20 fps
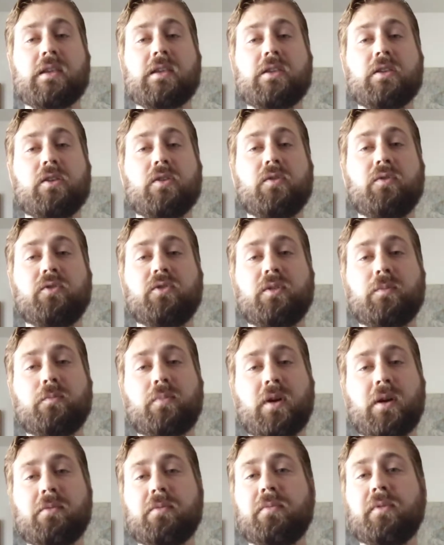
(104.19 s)
you should
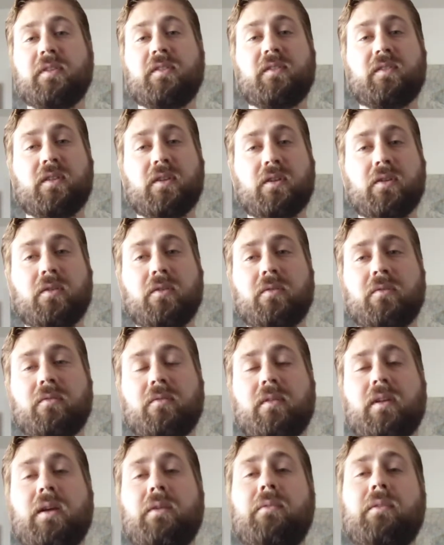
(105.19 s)
probably still,
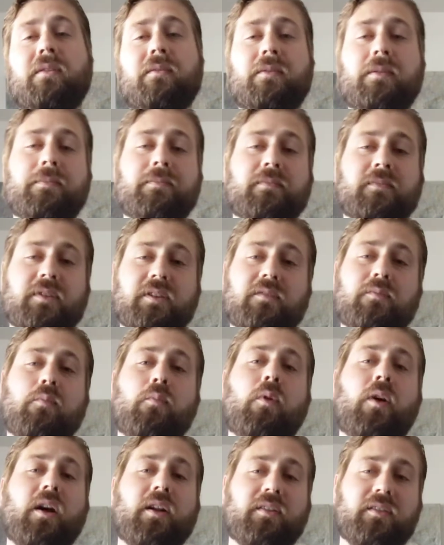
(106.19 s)
I would just
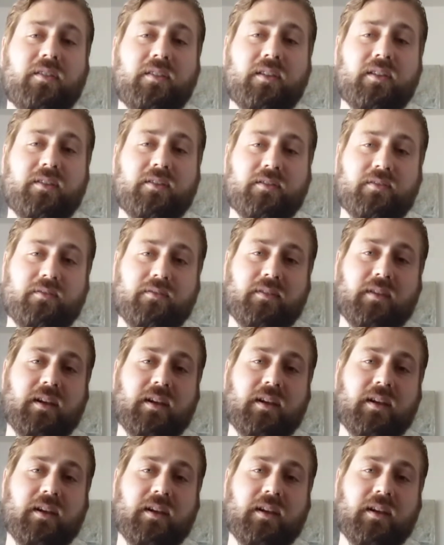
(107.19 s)
watch this,